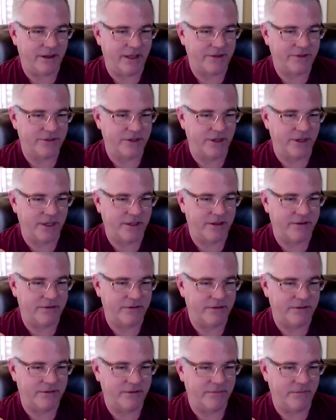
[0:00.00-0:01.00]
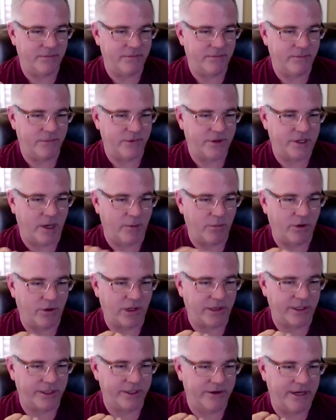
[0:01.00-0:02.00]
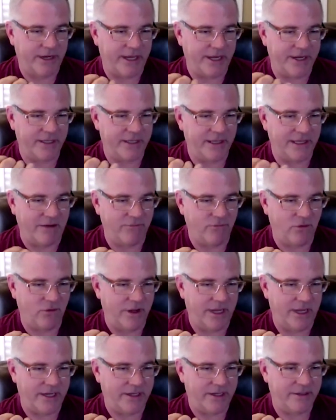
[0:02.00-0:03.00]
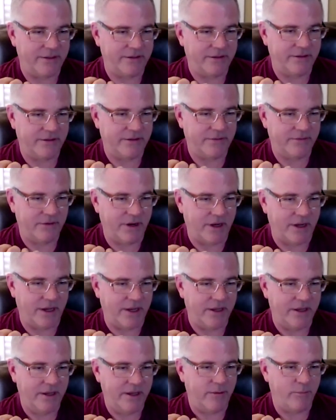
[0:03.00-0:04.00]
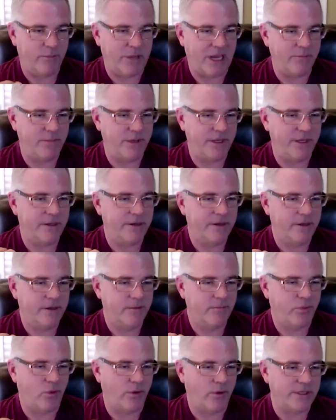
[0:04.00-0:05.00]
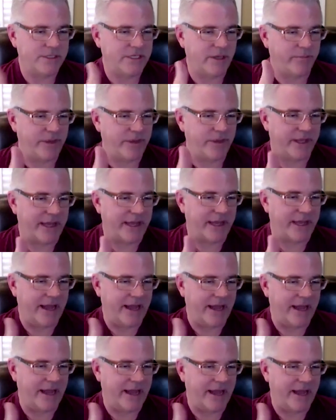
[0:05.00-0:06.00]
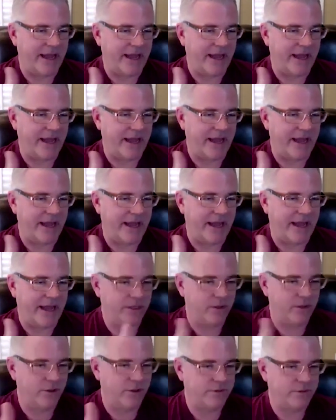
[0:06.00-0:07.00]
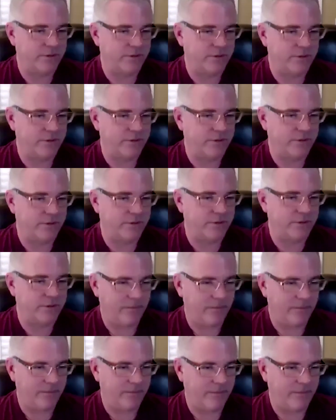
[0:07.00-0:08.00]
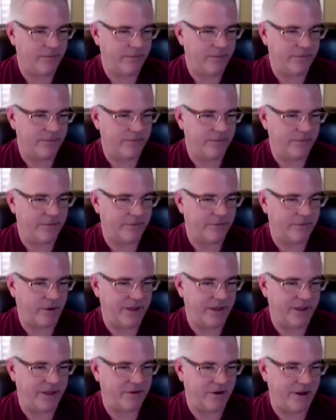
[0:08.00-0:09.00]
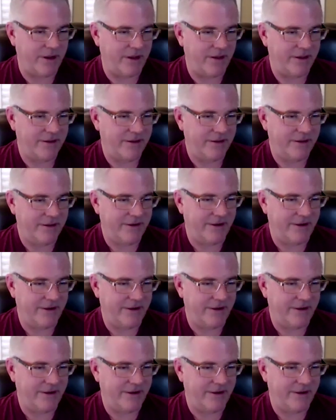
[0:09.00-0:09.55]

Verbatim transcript: And gonna come clear-headed, level-headed, right? Maybe point something out that would be useful from this, right?